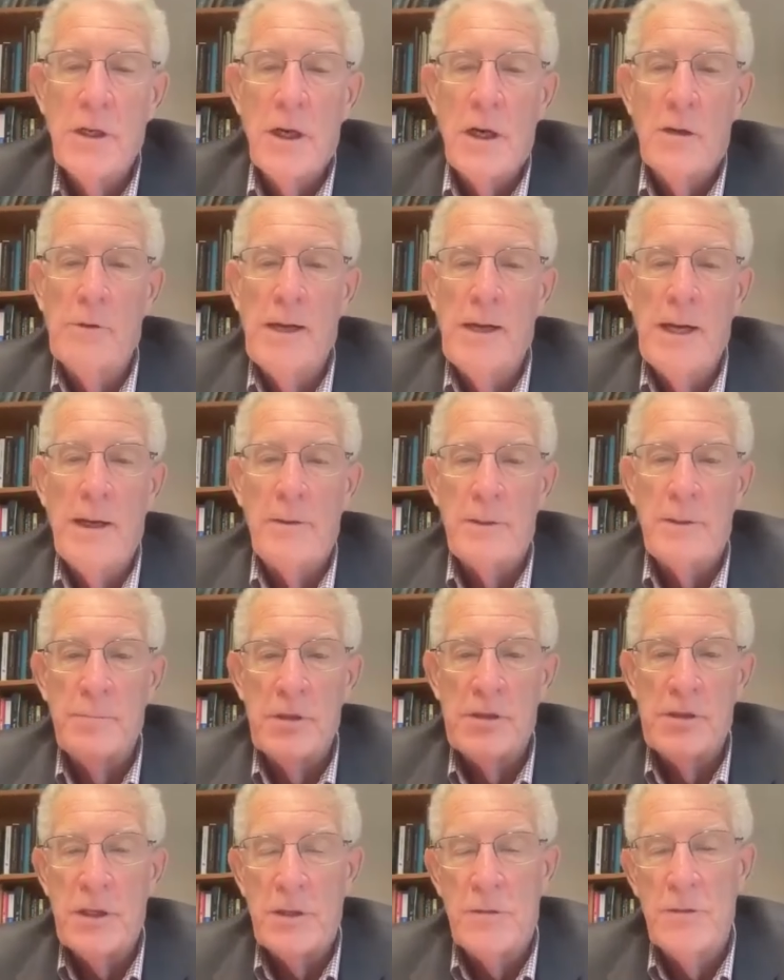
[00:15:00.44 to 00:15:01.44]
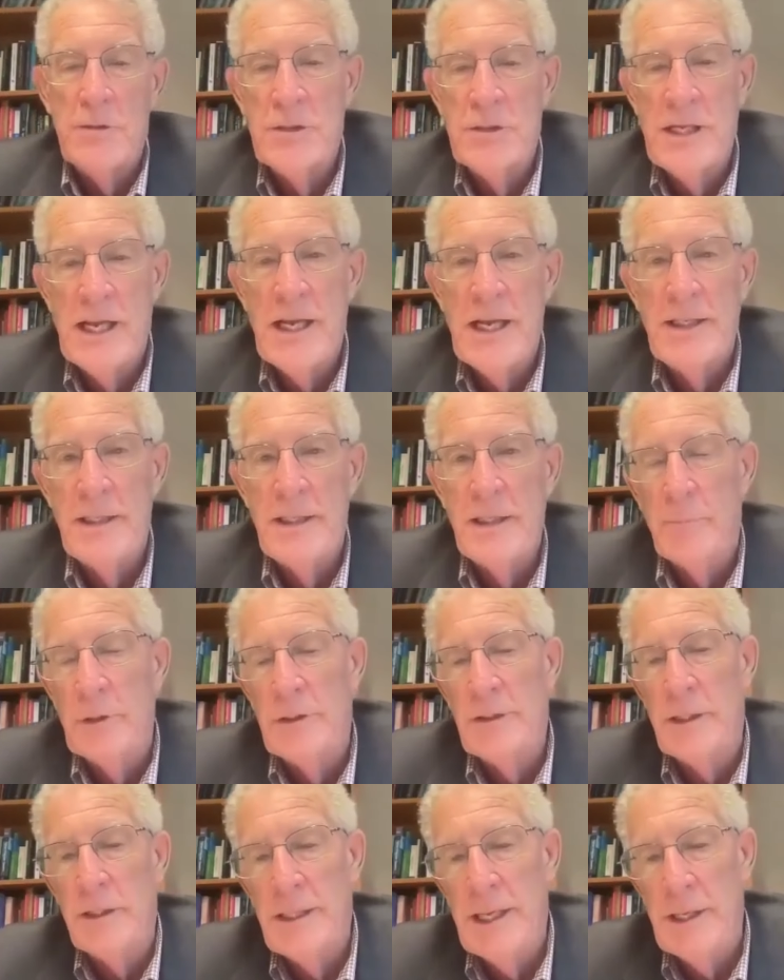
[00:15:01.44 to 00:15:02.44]
around a misunderstanding of
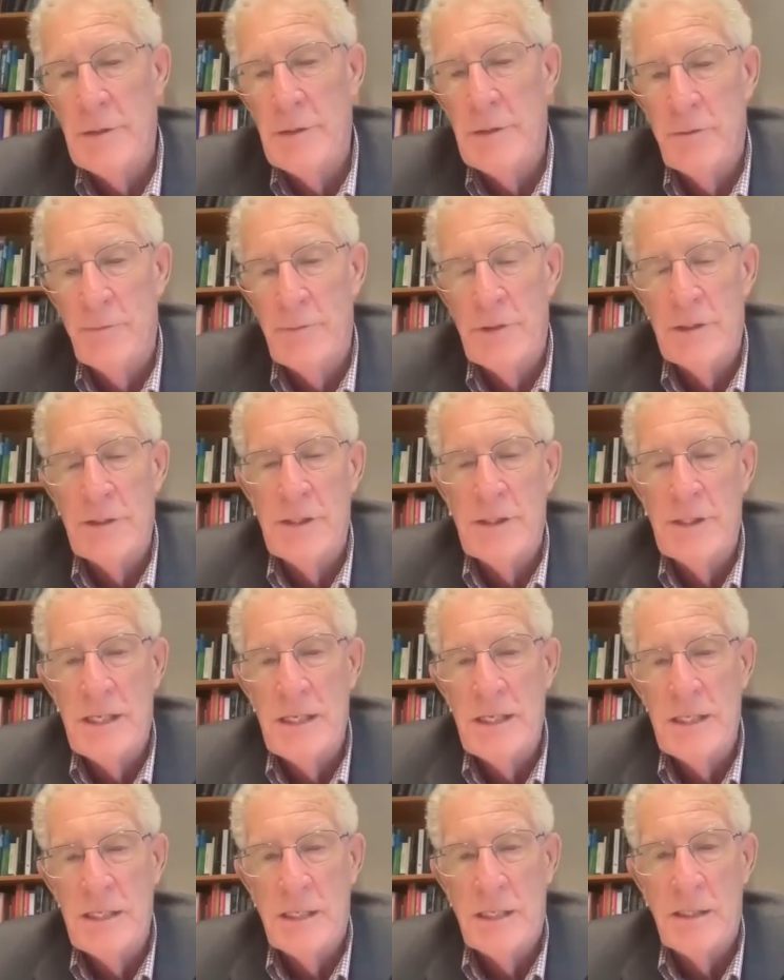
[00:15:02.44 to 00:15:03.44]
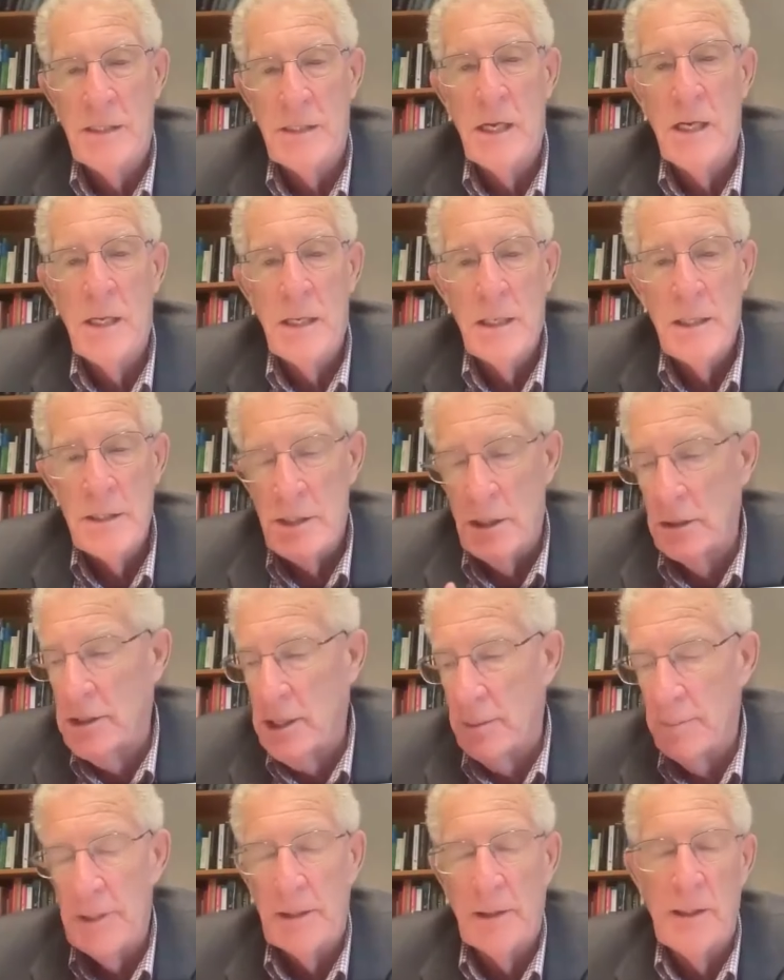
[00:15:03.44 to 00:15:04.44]
what the nature of the disease is
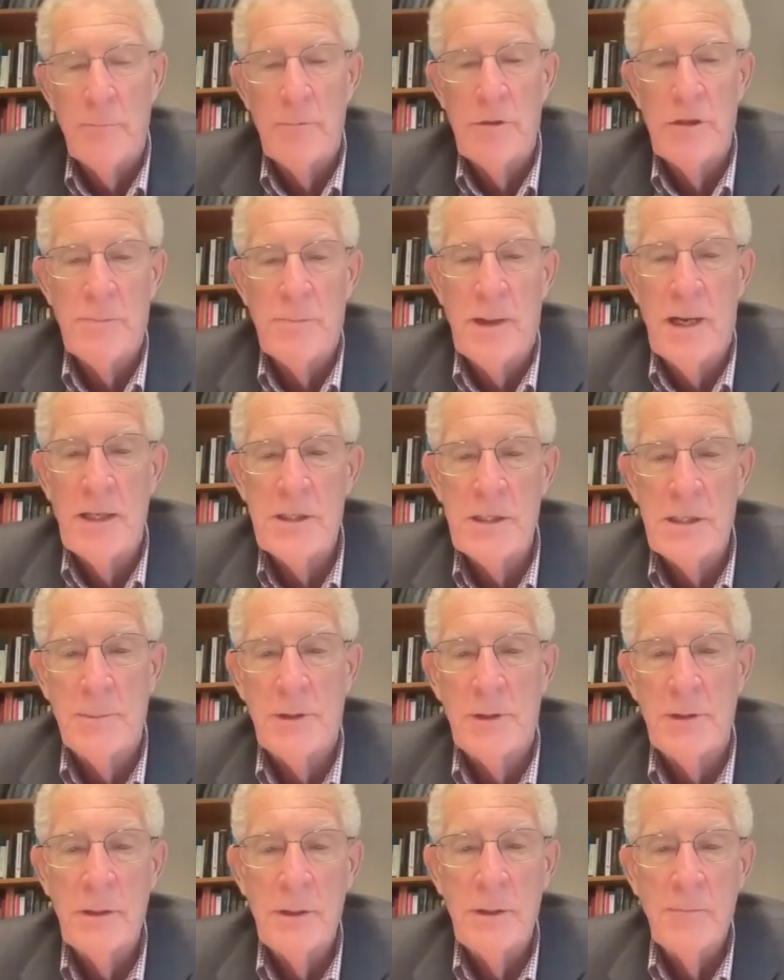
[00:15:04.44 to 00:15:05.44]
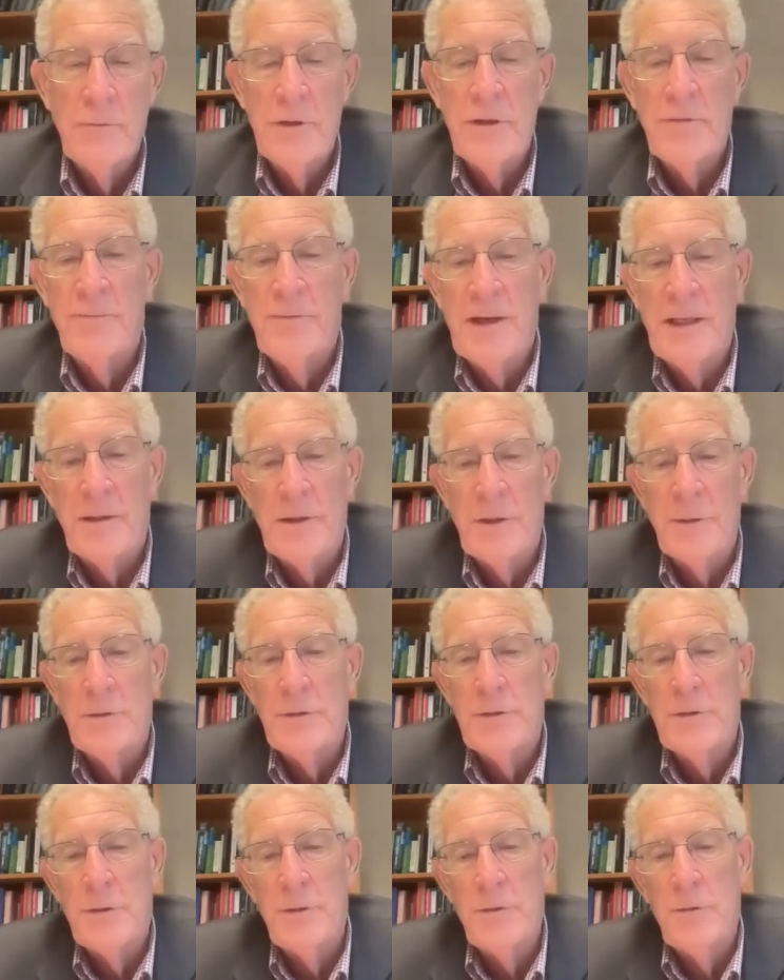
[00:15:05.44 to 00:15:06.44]
ultimately responsible for the failure
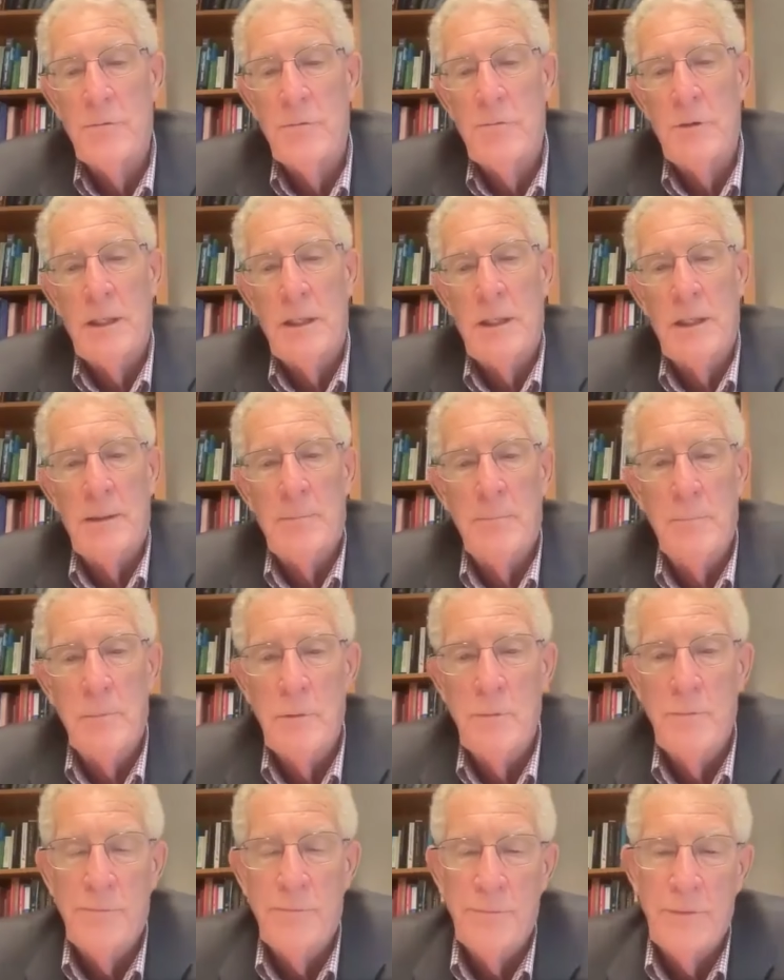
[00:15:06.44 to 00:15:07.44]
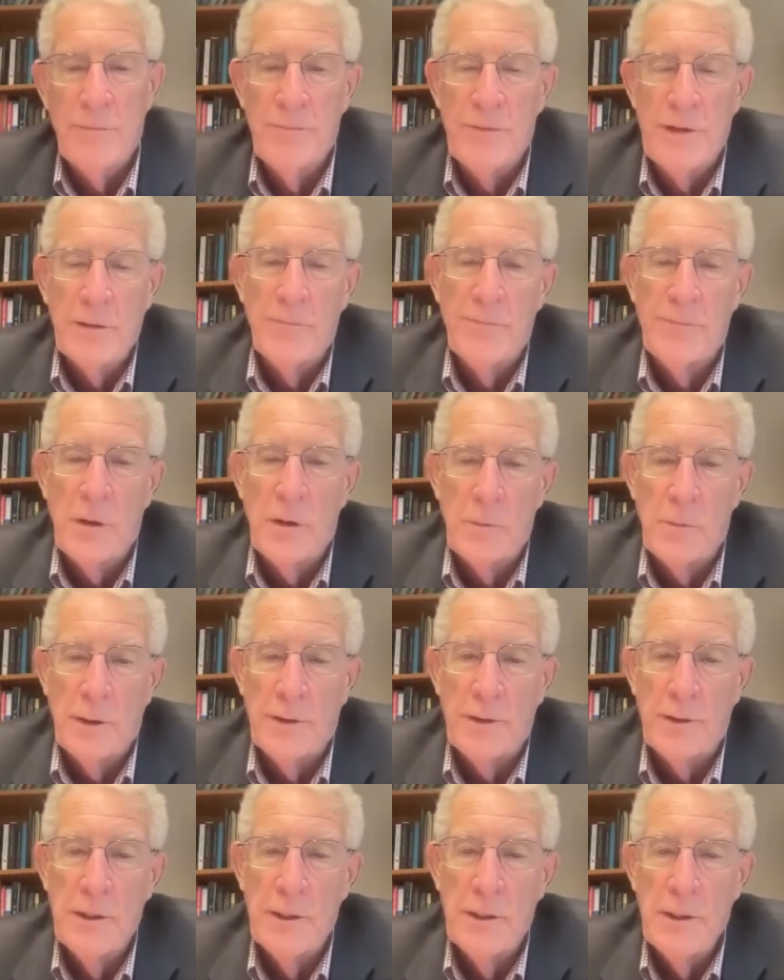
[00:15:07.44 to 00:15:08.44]
to move the field
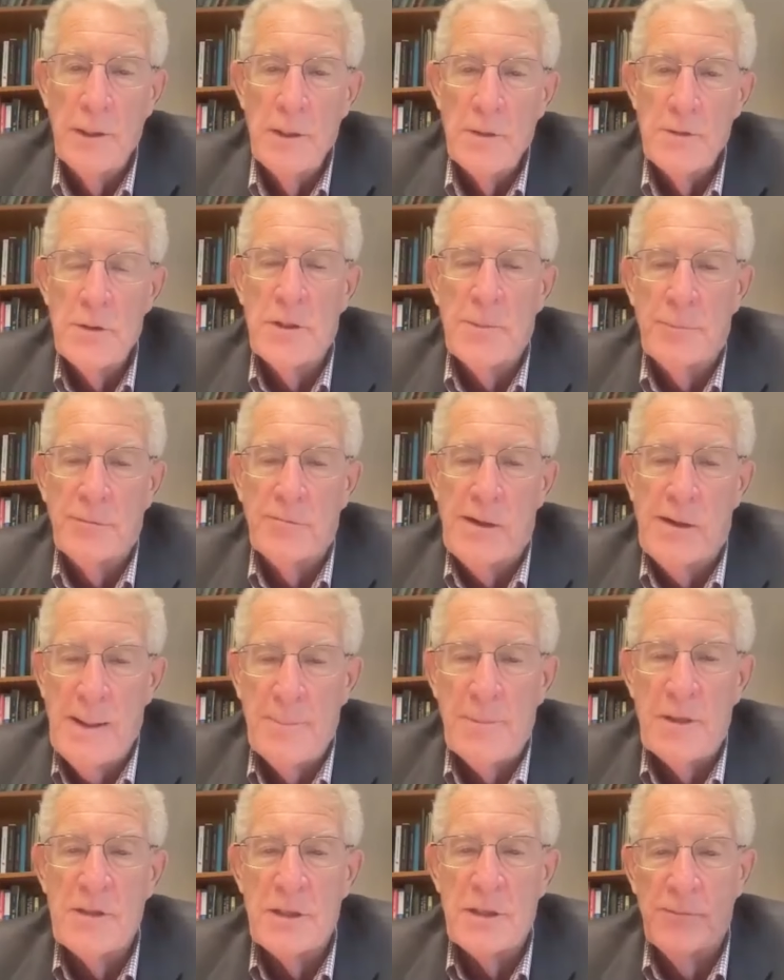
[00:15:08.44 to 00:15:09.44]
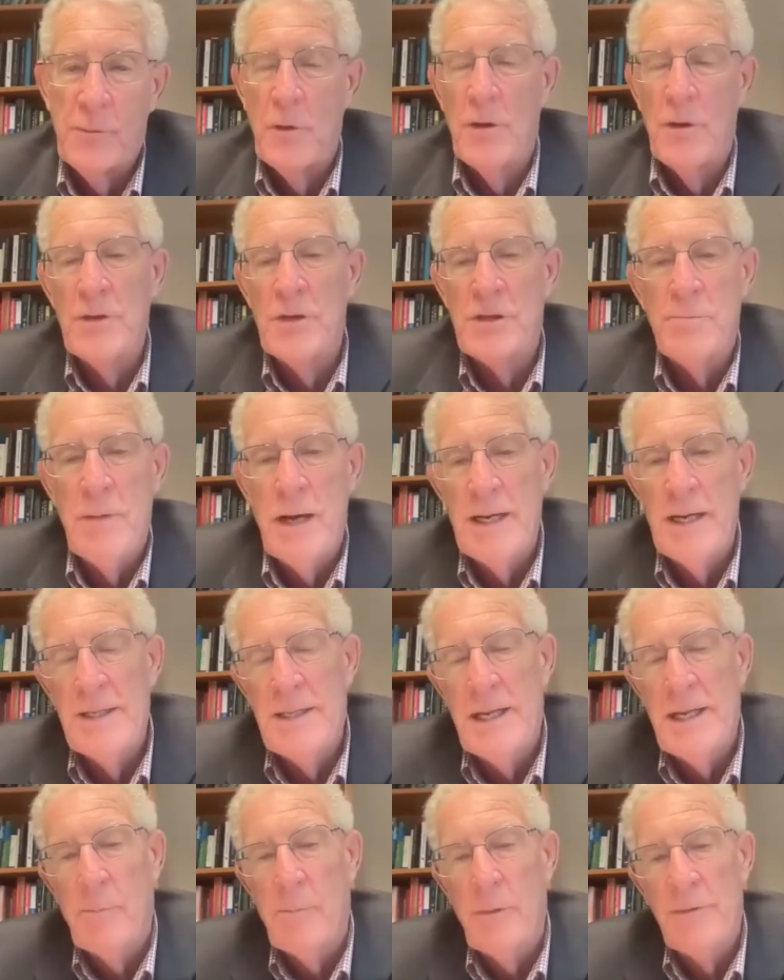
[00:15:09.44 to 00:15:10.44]
forward. So the promise of all this money
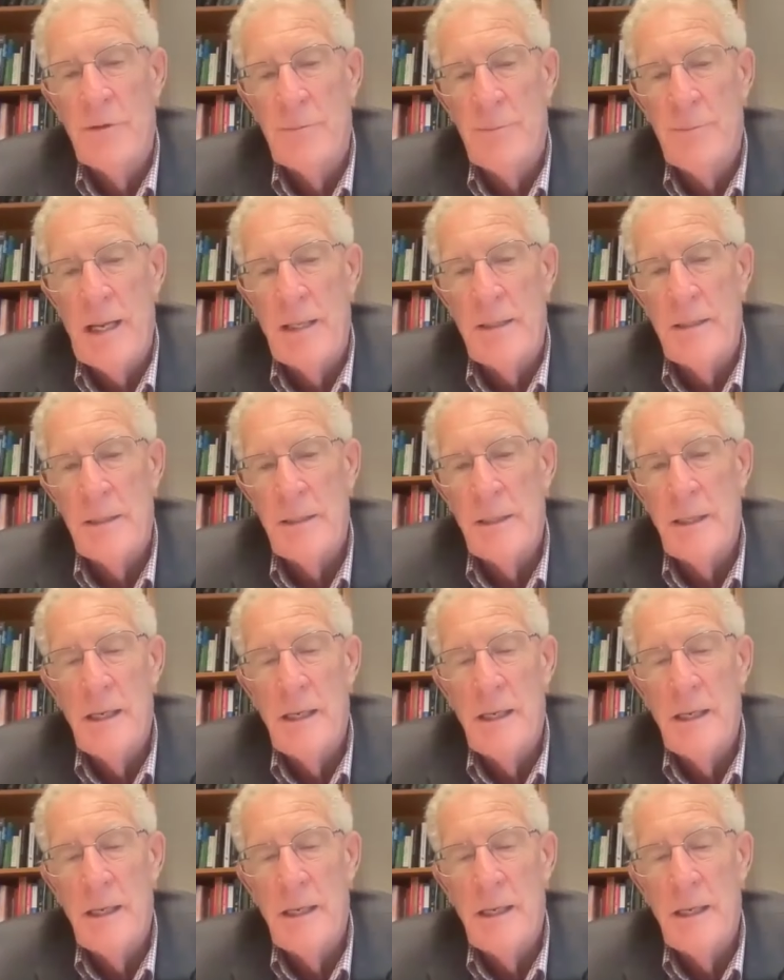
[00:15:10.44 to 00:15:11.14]
that we've spent